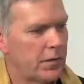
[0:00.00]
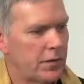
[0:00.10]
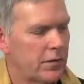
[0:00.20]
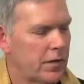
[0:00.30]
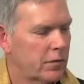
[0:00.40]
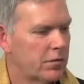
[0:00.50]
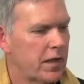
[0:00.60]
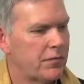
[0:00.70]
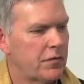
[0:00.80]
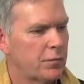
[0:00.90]
name in, in the Hunter
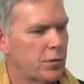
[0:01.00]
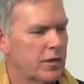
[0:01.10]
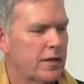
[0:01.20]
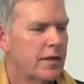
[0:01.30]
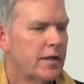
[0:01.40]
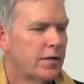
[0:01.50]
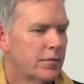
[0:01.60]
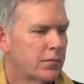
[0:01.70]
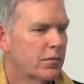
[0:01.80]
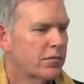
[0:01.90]
Davies book,
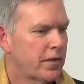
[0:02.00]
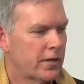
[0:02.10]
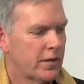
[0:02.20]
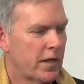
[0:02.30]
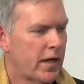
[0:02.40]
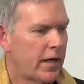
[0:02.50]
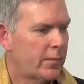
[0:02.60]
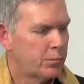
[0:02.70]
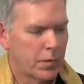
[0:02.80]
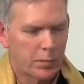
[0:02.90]
the first thing that
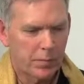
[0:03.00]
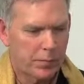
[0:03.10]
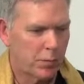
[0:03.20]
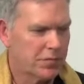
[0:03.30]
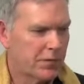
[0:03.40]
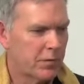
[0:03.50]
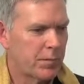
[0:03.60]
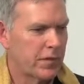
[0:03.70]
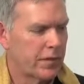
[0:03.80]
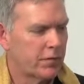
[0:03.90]
I and probably most
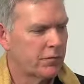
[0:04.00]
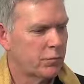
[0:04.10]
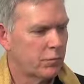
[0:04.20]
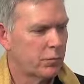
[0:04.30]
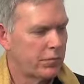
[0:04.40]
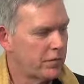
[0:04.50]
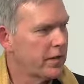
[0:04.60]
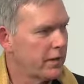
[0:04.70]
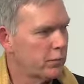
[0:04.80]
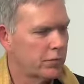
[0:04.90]
everybody else would
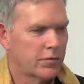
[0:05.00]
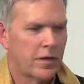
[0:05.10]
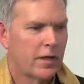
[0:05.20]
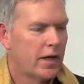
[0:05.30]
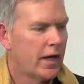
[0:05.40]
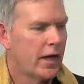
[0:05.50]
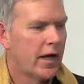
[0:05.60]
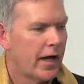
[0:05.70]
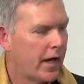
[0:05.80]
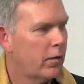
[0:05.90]
think was,
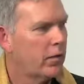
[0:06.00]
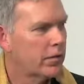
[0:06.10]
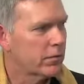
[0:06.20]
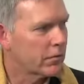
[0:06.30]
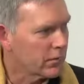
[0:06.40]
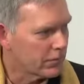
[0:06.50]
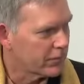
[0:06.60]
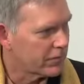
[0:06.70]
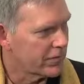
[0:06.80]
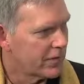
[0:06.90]
how on
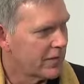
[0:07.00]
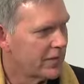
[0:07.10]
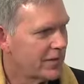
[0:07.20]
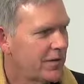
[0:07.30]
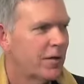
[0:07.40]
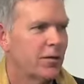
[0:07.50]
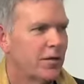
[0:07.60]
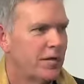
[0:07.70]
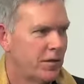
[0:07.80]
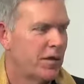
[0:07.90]
earth, you know,
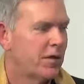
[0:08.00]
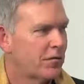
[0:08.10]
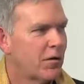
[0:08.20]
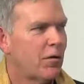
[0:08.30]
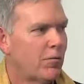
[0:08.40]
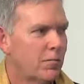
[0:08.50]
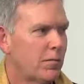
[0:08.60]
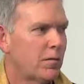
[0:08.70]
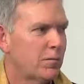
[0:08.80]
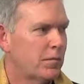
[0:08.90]
and it's
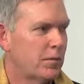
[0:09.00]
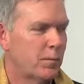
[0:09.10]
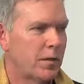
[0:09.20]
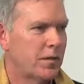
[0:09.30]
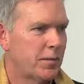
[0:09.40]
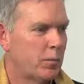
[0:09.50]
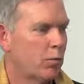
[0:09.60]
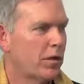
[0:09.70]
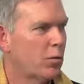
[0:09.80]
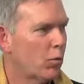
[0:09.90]
all you know Monday
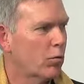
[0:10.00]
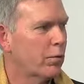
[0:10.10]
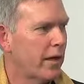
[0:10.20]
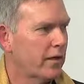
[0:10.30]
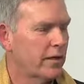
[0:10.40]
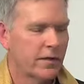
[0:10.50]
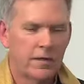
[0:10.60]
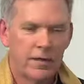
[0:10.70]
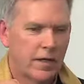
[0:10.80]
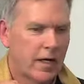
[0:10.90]
morning quarterbacking.
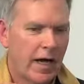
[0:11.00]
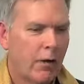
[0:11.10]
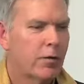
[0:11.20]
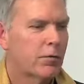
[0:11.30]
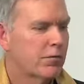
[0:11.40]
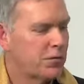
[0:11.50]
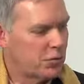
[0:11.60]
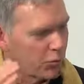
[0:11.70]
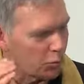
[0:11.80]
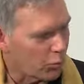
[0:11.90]
How on earth
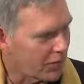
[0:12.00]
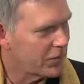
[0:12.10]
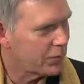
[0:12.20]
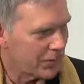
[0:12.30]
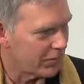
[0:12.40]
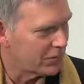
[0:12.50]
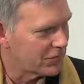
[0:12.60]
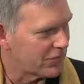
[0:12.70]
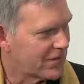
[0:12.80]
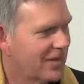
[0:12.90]
do you quit the
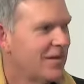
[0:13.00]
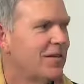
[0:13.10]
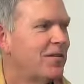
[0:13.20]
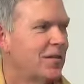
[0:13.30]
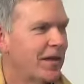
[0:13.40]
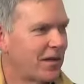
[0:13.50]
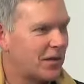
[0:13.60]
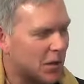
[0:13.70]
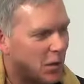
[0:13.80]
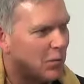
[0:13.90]
Beatles to
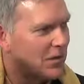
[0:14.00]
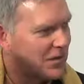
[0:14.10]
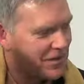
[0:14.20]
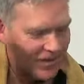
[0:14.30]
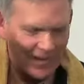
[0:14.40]
like go